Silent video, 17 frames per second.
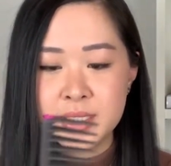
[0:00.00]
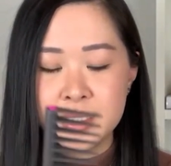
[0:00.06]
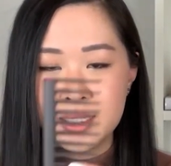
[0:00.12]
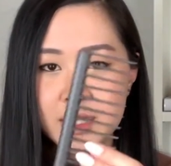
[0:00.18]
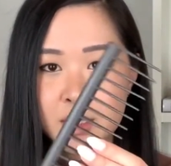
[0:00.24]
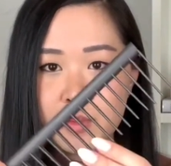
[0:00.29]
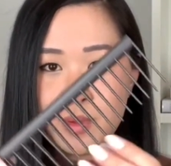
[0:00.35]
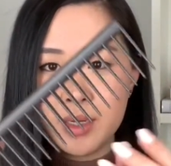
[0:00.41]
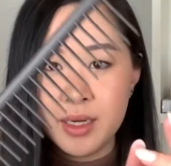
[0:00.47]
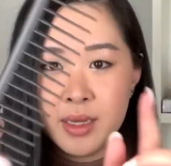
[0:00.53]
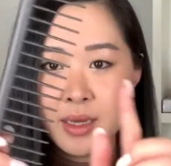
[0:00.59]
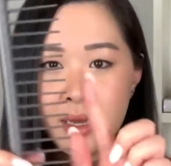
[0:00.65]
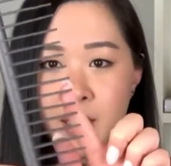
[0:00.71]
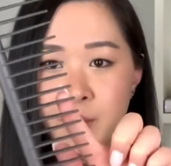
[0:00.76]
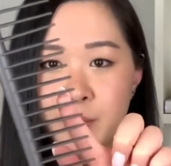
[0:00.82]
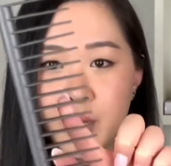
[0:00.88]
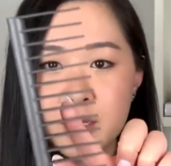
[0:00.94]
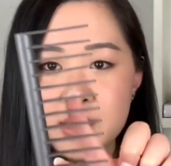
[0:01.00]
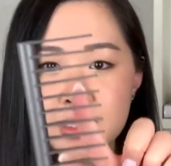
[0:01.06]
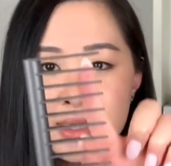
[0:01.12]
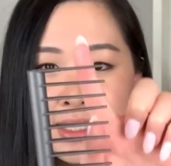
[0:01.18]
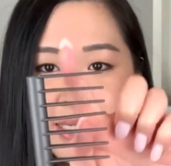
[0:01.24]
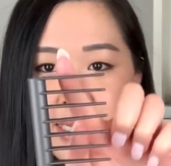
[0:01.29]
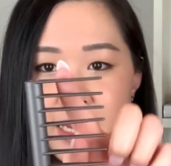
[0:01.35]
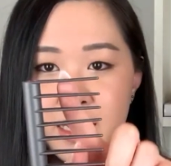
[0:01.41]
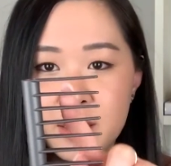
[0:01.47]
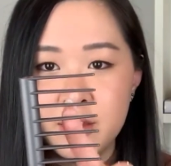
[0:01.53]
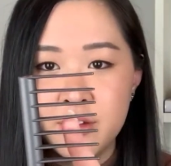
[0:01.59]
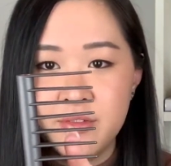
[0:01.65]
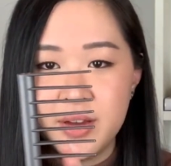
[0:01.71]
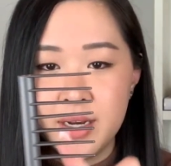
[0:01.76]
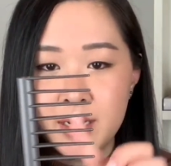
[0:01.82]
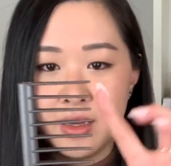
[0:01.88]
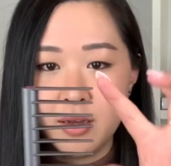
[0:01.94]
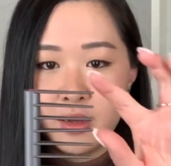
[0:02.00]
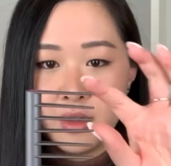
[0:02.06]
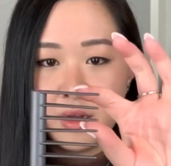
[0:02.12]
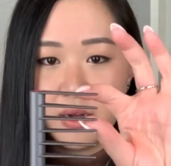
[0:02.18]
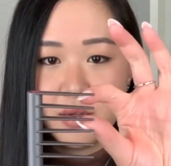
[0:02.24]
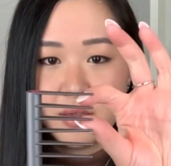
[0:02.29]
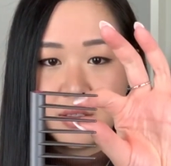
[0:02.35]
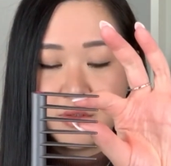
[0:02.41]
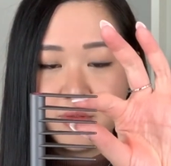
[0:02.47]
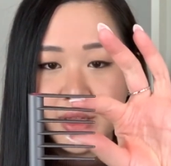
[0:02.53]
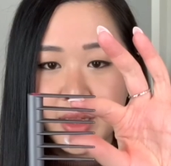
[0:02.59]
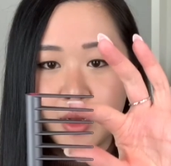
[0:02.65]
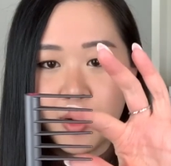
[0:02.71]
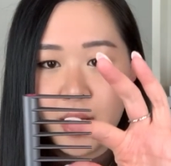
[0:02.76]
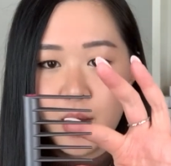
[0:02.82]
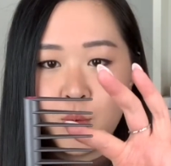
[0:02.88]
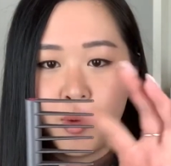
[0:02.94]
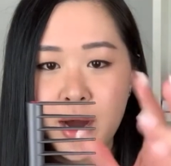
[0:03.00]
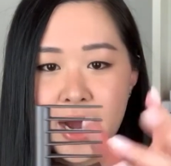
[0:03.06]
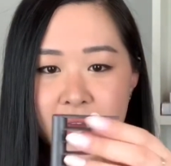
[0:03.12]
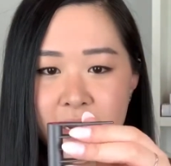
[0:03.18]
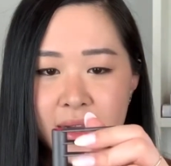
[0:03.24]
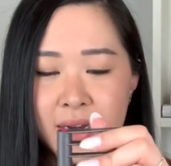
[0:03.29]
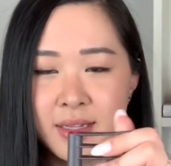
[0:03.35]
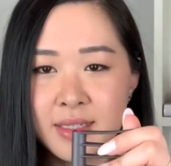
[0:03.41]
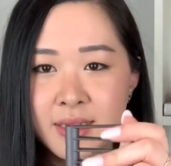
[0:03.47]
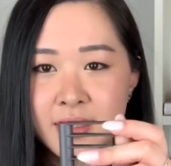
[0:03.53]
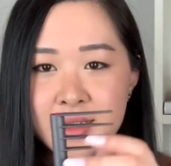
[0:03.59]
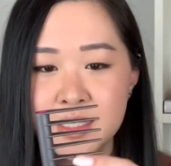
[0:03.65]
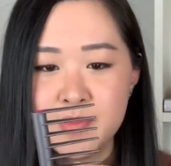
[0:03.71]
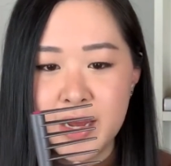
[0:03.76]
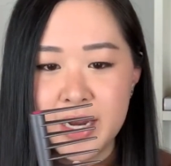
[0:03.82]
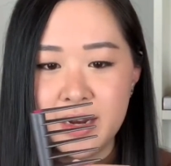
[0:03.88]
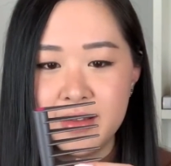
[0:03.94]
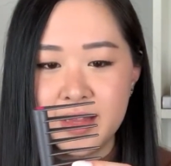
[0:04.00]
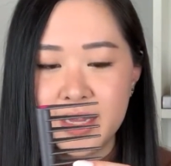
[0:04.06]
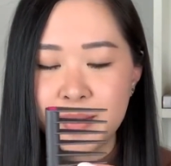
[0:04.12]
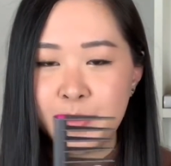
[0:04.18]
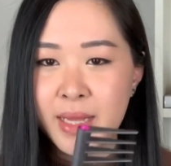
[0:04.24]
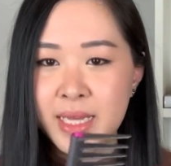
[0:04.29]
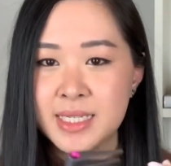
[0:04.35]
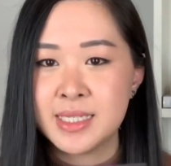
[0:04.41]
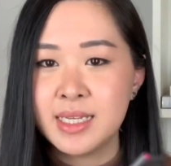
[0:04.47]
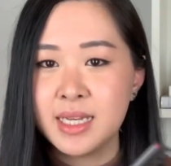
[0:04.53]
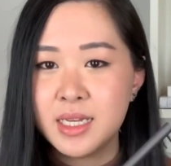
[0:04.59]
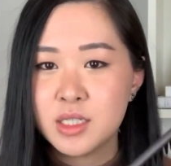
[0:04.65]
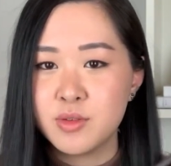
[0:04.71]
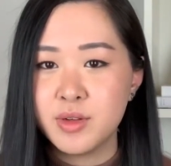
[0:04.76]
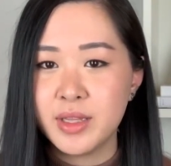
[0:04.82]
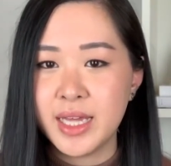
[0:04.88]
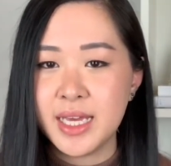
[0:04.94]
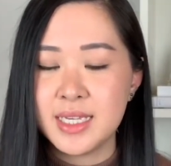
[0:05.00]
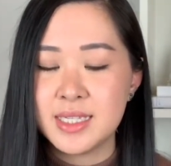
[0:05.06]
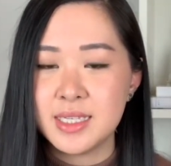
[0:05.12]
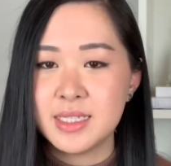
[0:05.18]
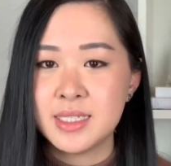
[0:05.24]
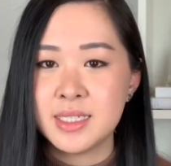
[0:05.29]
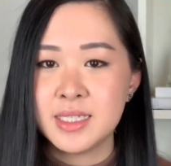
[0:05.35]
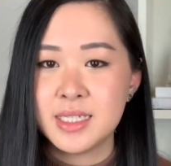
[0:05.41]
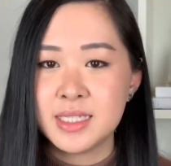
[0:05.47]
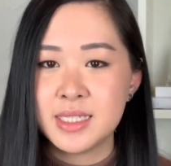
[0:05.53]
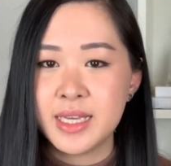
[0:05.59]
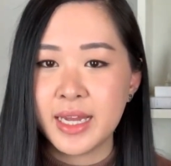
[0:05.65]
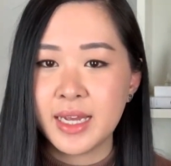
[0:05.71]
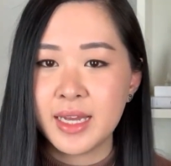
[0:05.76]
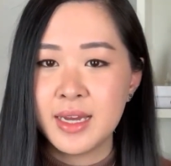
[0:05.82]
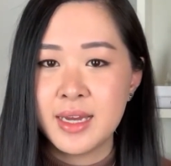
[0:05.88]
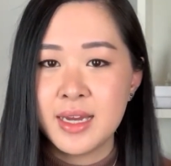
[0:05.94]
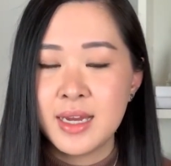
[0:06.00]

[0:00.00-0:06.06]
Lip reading: This one, because the teeth of it is really quite wide and it's just made out of like plastic, it's really easy to just like